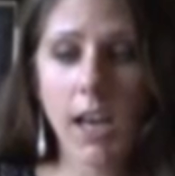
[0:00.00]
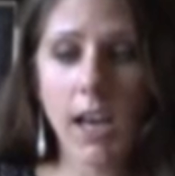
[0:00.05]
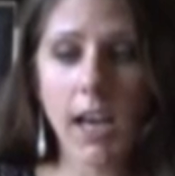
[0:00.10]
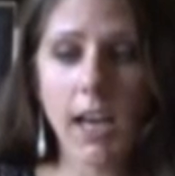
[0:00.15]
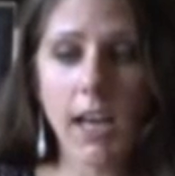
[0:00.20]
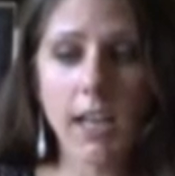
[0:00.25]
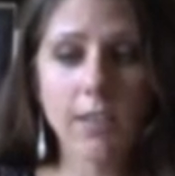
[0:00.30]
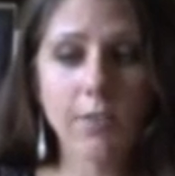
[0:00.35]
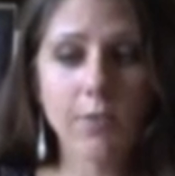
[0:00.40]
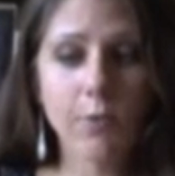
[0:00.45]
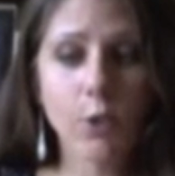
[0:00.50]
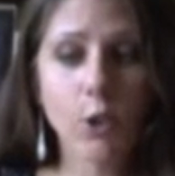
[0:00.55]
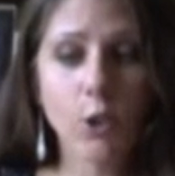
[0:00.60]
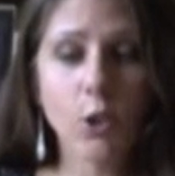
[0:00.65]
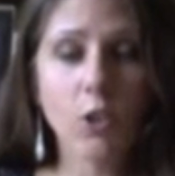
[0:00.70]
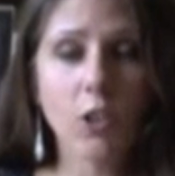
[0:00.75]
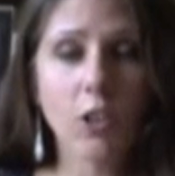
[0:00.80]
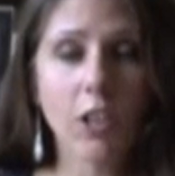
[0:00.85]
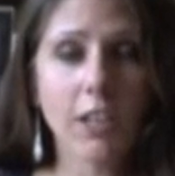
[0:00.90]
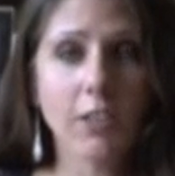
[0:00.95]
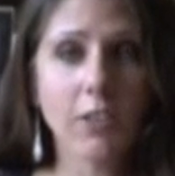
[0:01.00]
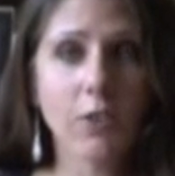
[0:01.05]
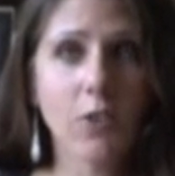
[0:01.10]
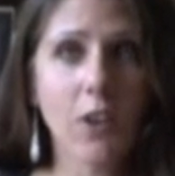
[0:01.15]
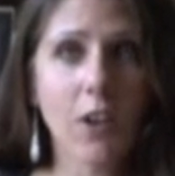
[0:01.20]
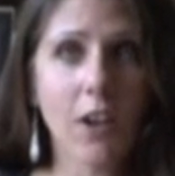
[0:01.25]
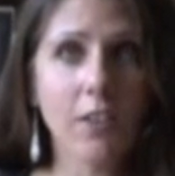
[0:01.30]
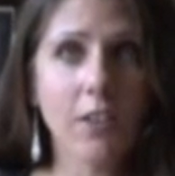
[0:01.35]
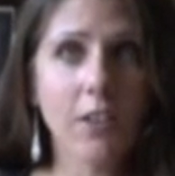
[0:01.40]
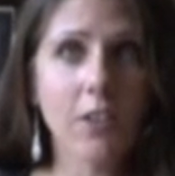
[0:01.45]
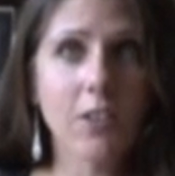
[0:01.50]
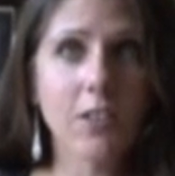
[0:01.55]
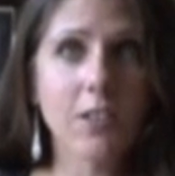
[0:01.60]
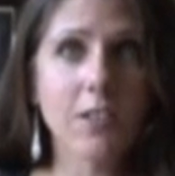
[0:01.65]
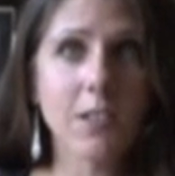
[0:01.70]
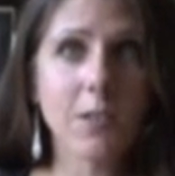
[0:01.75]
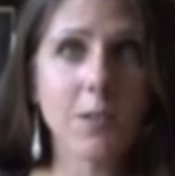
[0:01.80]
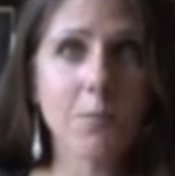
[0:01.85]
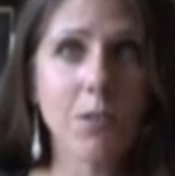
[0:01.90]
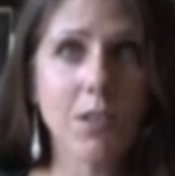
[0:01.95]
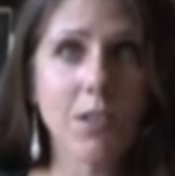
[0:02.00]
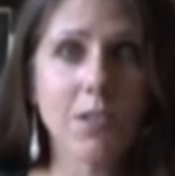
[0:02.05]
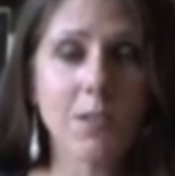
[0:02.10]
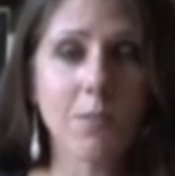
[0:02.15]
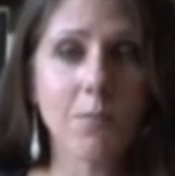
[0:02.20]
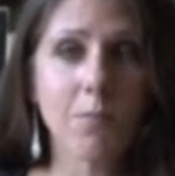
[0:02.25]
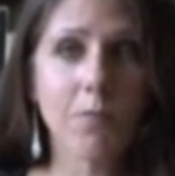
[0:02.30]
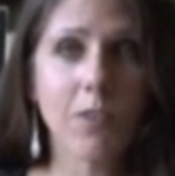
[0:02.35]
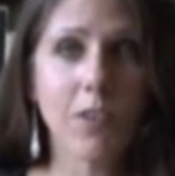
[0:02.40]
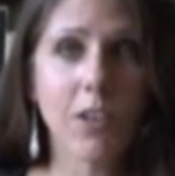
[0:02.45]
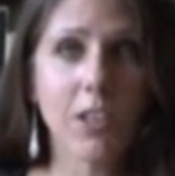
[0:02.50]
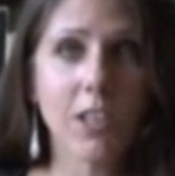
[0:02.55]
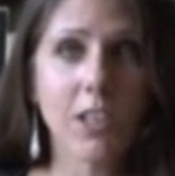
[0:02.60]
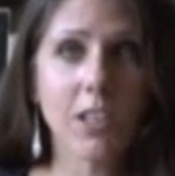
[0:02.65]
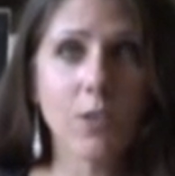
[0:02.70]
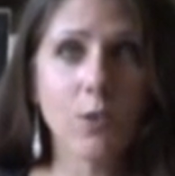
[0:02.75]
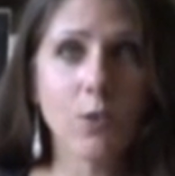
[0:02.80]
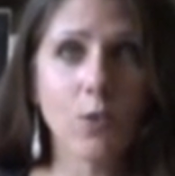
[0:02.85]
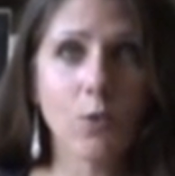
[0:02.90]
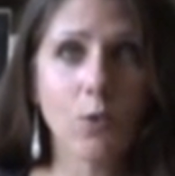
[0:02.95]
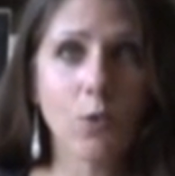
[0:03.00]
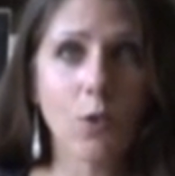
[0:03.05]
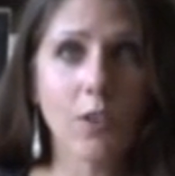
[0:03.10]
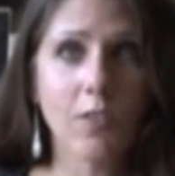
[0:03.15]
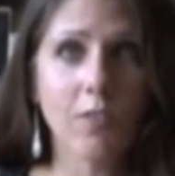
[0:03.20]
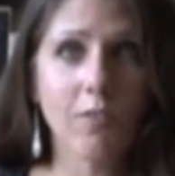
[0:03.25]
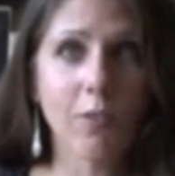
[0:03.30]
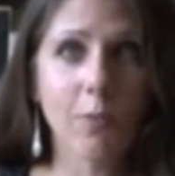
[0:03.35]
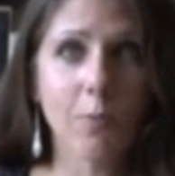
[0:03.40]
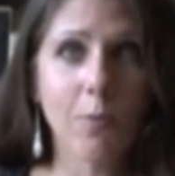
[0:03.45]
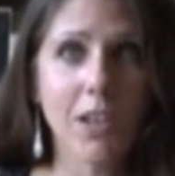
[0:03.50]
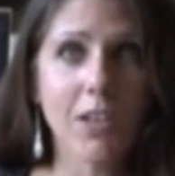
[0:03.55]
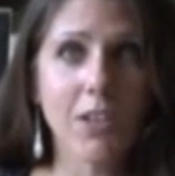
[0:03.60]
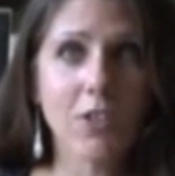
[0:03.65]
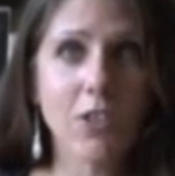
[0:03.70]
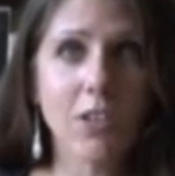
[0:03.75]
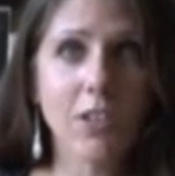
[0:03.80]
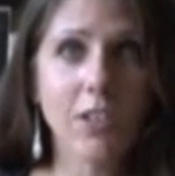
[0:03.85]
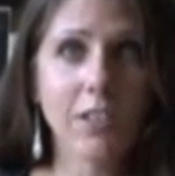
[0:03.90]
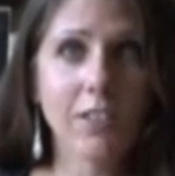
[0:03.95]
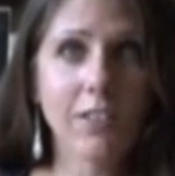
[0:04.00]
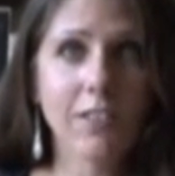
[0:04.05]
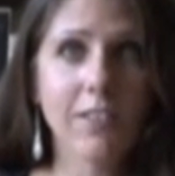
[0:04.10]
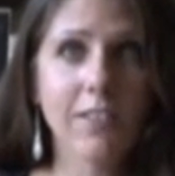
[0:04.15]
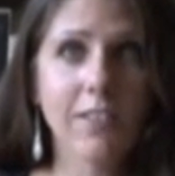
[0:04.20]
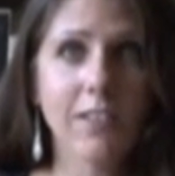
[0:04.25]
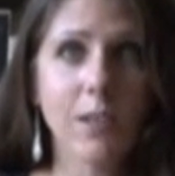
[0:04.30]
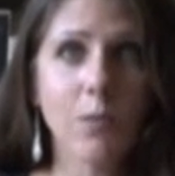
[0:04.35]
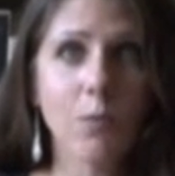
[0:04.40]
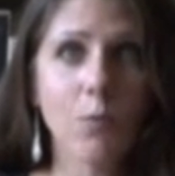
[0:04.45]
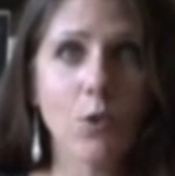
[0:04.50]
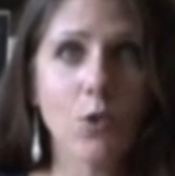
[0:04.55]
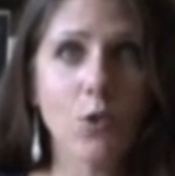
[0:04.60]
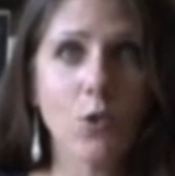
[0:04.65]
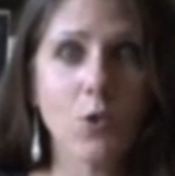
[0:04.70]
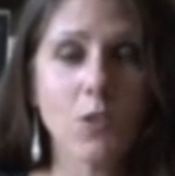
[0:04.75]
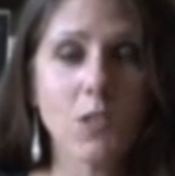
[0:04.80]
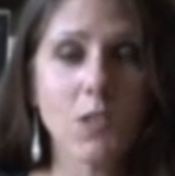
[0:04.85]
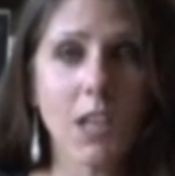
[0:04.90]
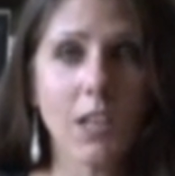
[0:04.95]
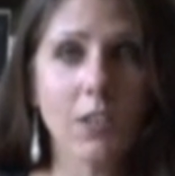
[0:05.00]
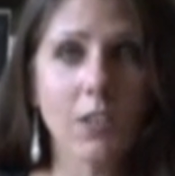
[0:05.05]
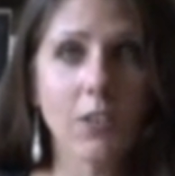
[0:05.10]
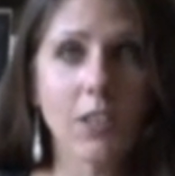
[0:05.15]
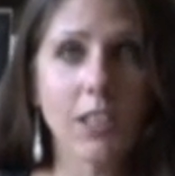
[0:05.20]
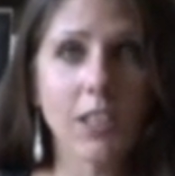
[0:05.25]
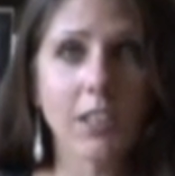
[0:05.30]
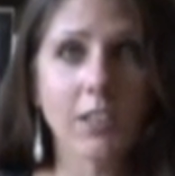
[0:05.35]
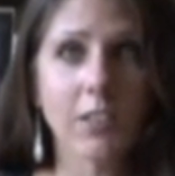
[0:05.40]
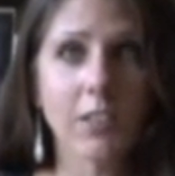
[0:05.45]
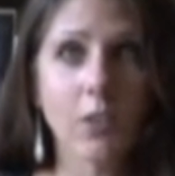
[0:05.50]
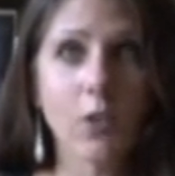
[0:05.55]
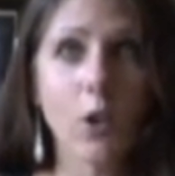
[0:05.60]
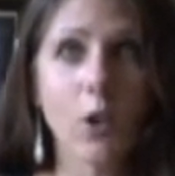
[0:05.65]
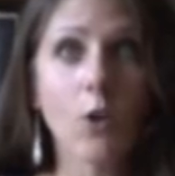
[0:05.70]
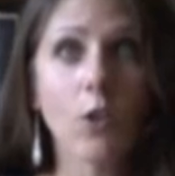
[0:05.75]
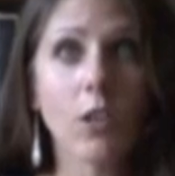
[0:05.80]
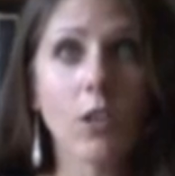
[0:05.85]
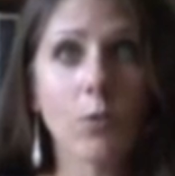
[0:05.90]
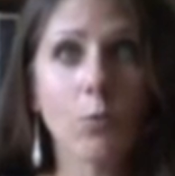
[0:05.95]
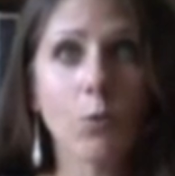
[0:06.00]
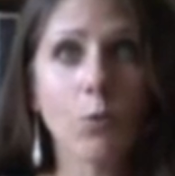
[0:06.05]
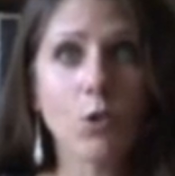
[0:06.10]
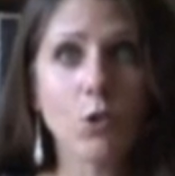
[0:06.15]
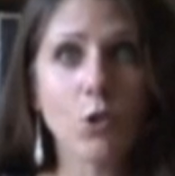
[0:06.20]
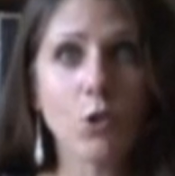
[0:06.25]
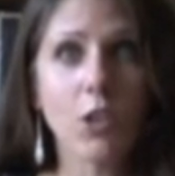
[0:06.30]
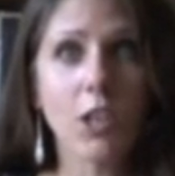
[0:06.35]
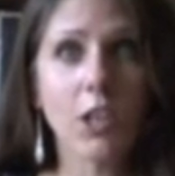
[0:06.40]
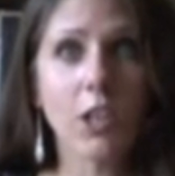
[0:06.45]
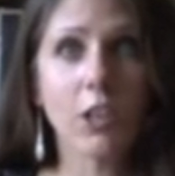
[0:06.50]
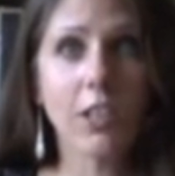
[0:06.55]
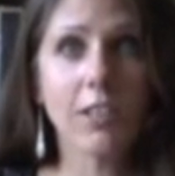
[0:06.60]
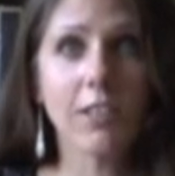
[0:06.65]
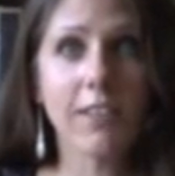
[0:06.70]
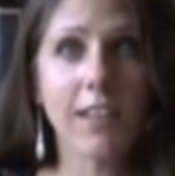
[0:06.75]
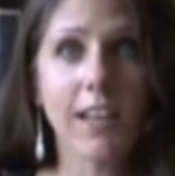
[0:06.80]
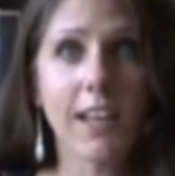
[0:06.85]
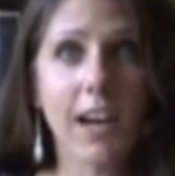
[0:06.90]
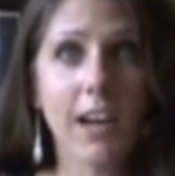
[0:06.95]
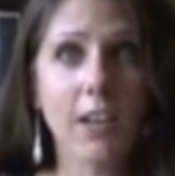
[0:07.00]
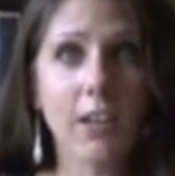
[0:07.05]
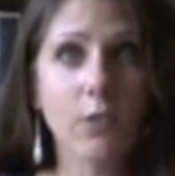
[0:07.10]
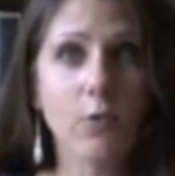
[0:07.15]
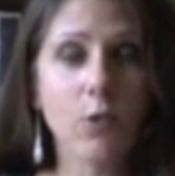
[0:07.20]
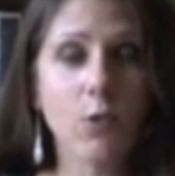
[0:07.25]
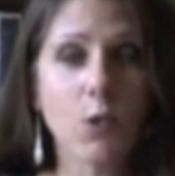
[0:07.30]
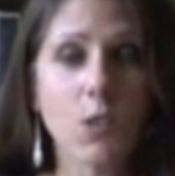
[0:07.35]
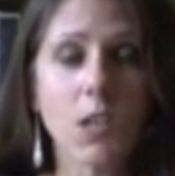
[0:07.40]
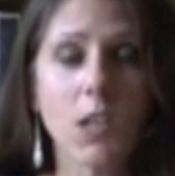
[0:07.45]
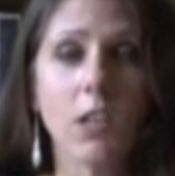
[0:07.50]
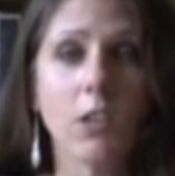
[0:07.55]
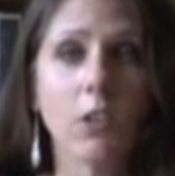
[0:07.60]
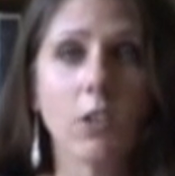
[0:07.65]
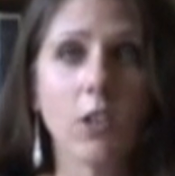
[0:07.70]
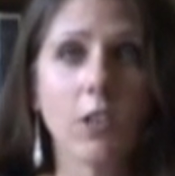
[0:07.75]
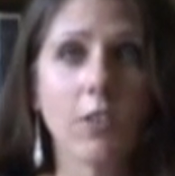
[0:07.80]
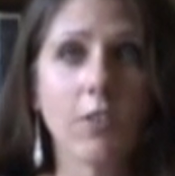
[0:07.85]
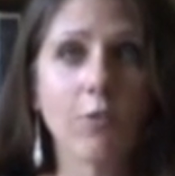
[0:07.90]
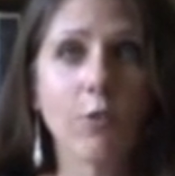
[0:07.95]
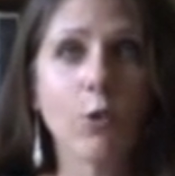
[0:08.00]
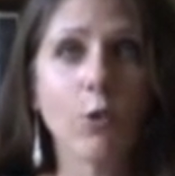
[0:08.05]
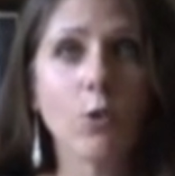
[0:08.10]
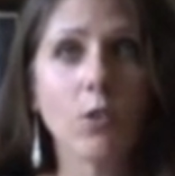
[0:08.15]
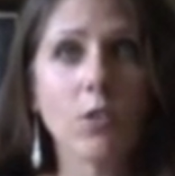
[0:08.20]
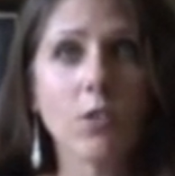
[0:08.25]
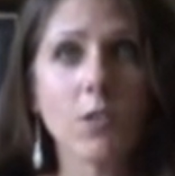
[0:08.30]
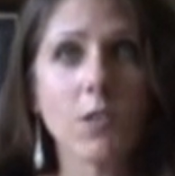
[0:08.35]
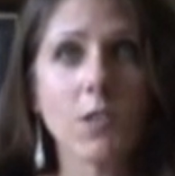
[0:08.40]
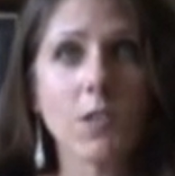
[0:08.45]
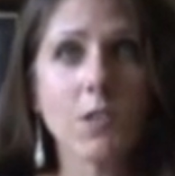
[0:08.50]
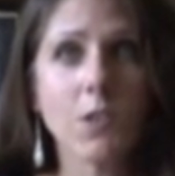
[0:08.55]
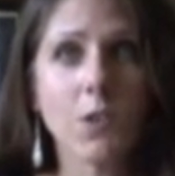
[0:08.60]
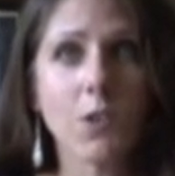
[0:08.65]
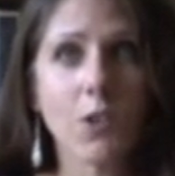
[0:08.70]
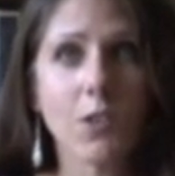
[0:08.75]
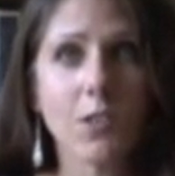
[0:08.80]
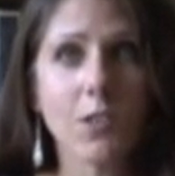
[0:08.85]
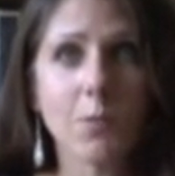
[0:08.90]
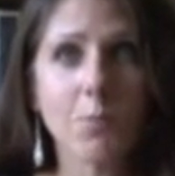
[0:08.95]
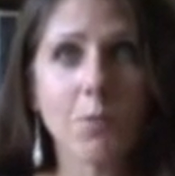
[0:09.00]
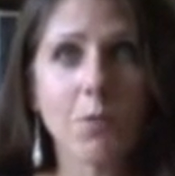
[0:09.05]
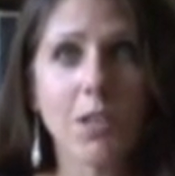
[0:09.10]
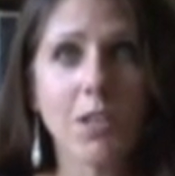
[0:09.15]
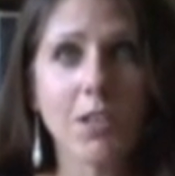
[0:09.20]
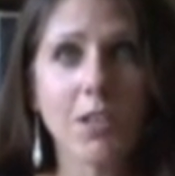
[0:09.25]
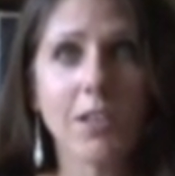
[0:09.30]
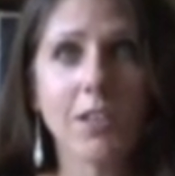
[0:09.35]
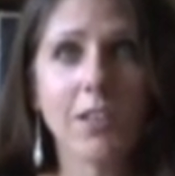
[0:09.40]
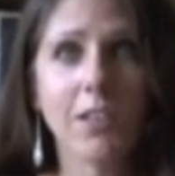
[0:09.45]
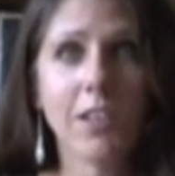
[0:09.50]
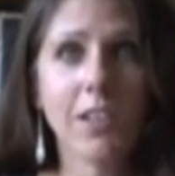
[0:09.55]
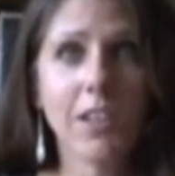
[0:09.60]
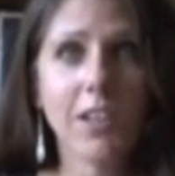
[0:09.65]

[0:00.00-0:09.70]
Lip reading: And for you collectors out there, this can be some very useful information to see what you're cellaring, to know that what you're going to get out of your cellar in a few years is going to be